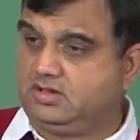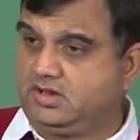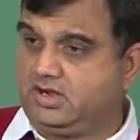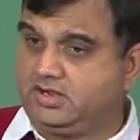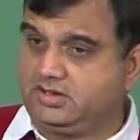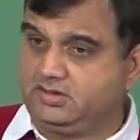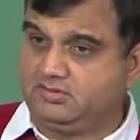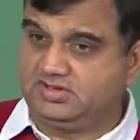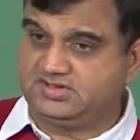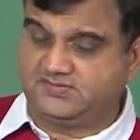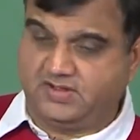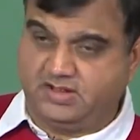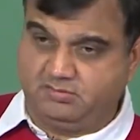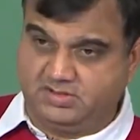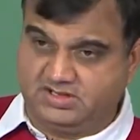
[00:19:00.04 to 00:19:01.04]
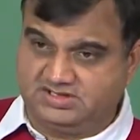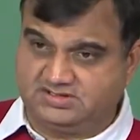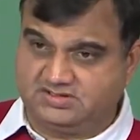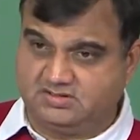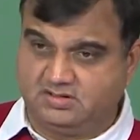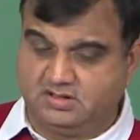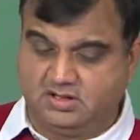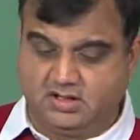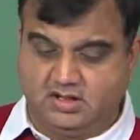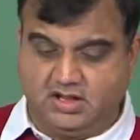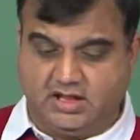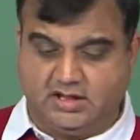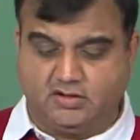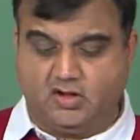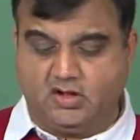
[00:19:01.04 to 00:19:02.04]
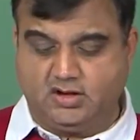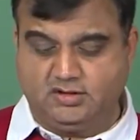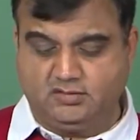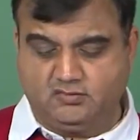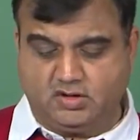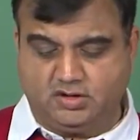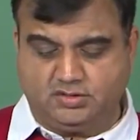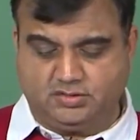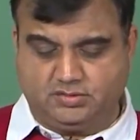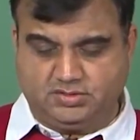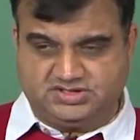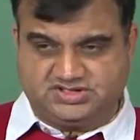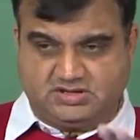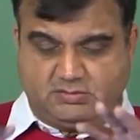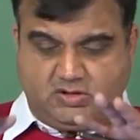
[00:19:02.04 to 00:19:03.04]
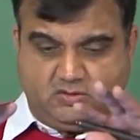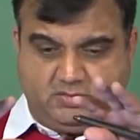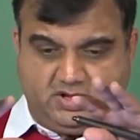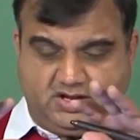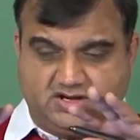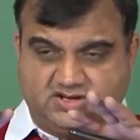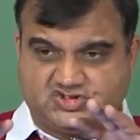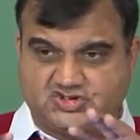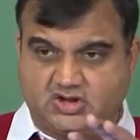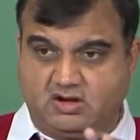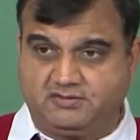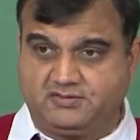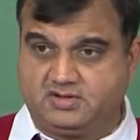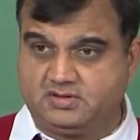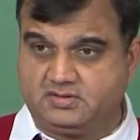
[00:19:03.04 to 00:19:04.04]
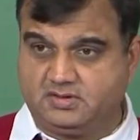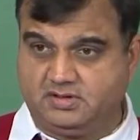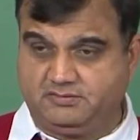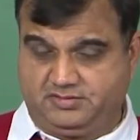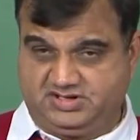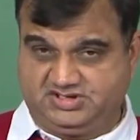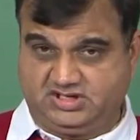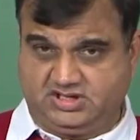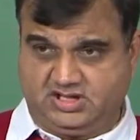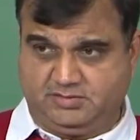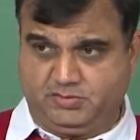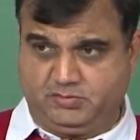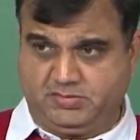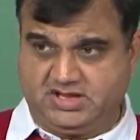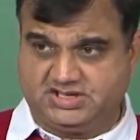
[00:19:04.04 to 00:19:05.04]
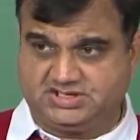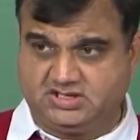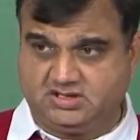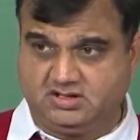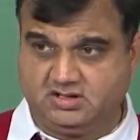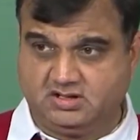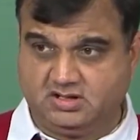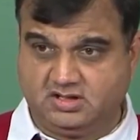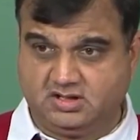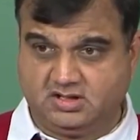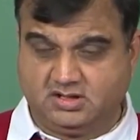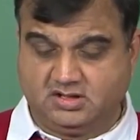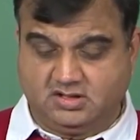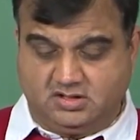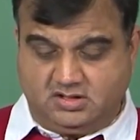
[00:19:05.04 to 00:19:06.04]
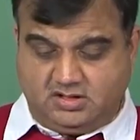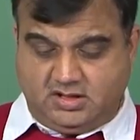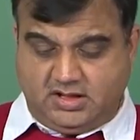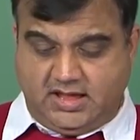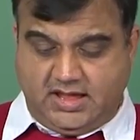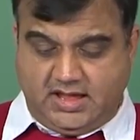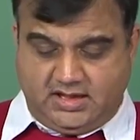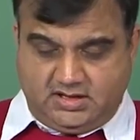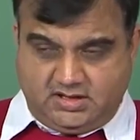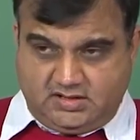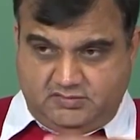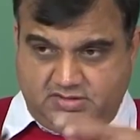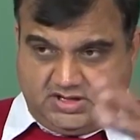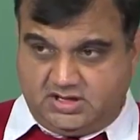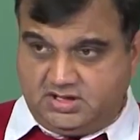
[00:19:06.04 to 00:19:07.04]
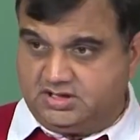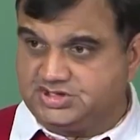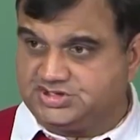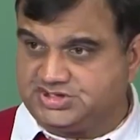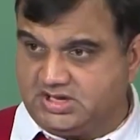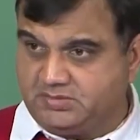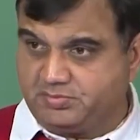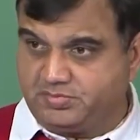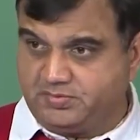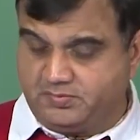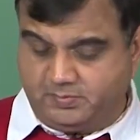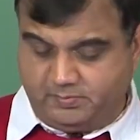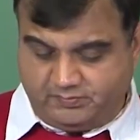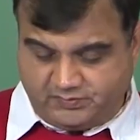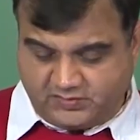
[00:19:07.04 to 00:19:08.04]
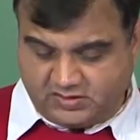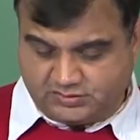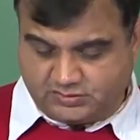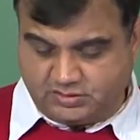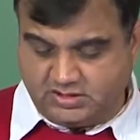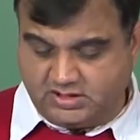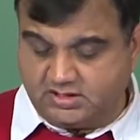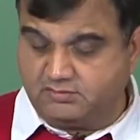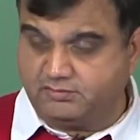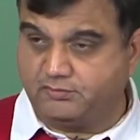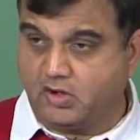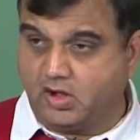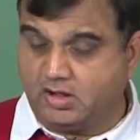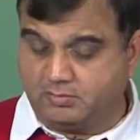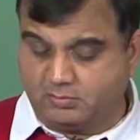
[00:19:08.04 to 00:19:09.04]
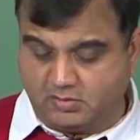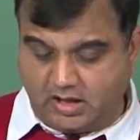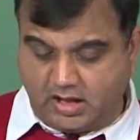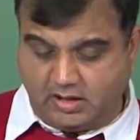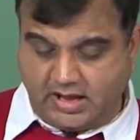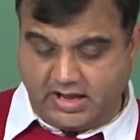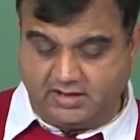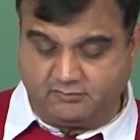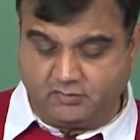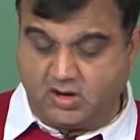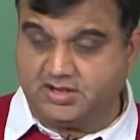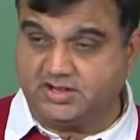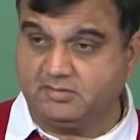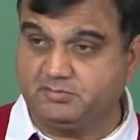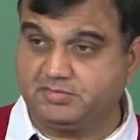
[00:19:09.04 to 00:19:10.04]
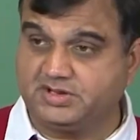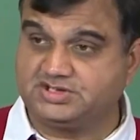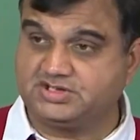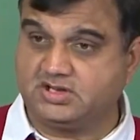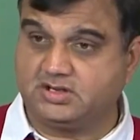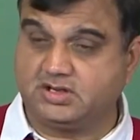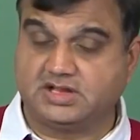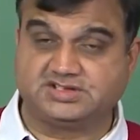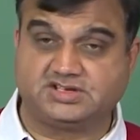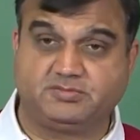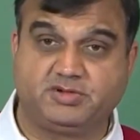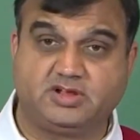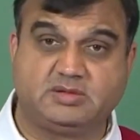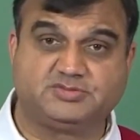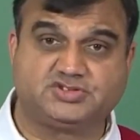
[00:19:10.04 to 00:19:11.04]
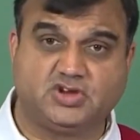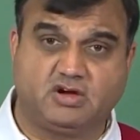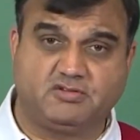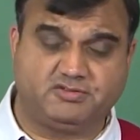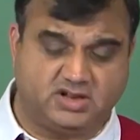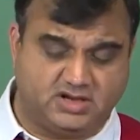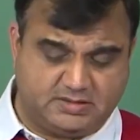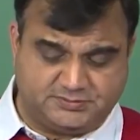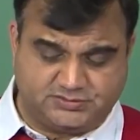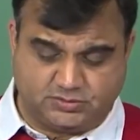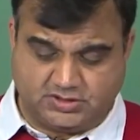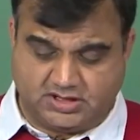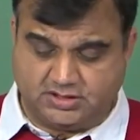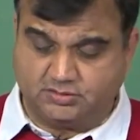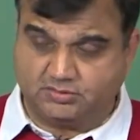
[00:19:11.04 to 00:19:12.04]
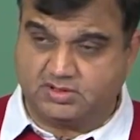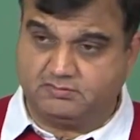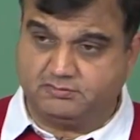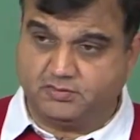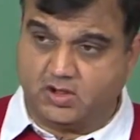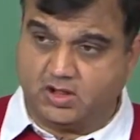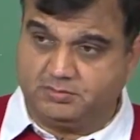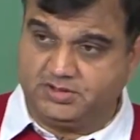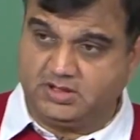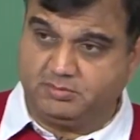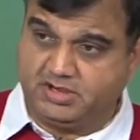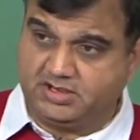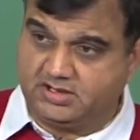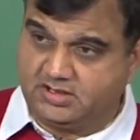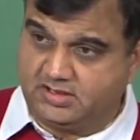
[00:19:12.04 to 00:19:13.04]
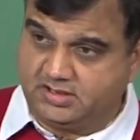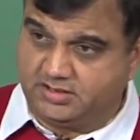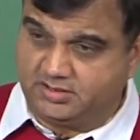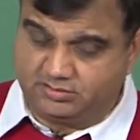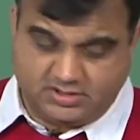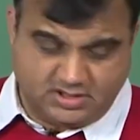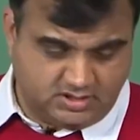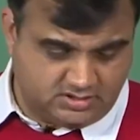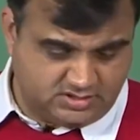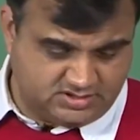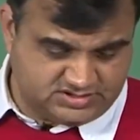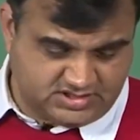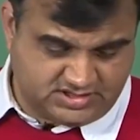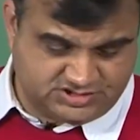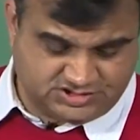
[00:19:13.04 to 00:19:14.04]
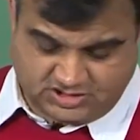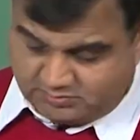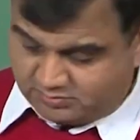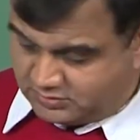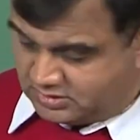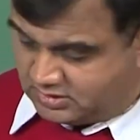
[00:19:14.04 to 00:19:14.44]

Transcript: continuous fibers, and all you want to do is somehow make it soft if it is a thermoplastic and give it a shape. So, here form, at what temperature does it become soft enough so that you can form the material into the desired shape.